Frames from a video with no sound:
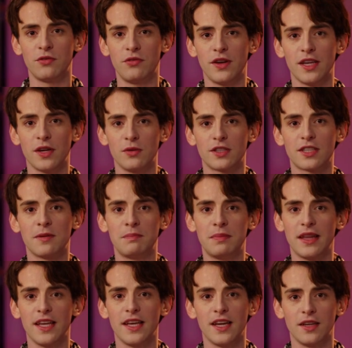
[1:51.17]
video is
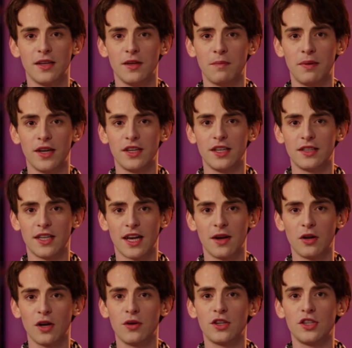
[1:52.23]
complete, ready to
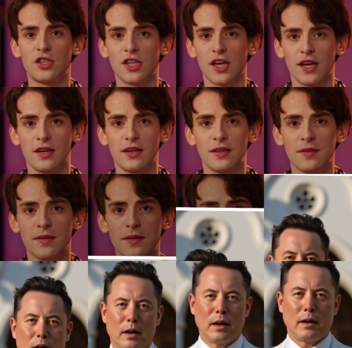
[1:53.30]
download and share.
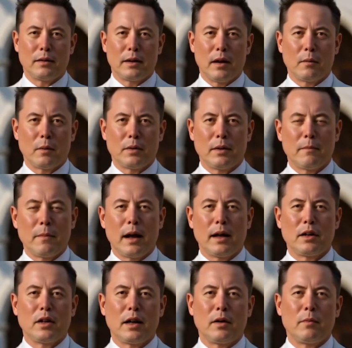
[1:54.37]
See, that wasn't
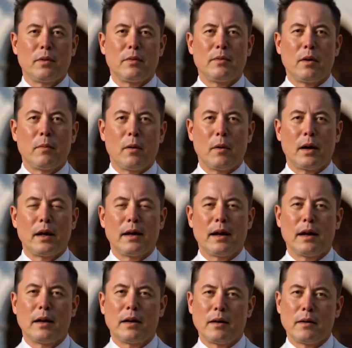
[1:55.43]
magic, it was Virbo
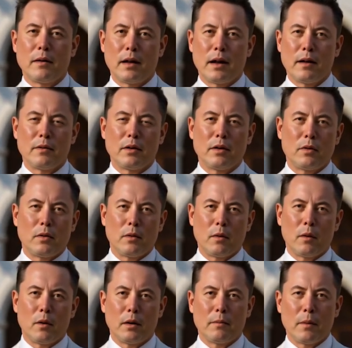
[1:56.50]
AI. If this
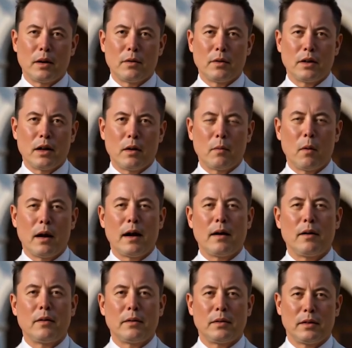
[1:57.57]
tutorial made you say,
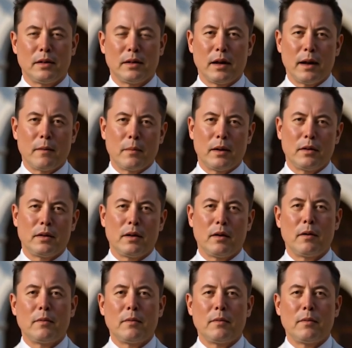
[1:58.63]
wow, let the like button know.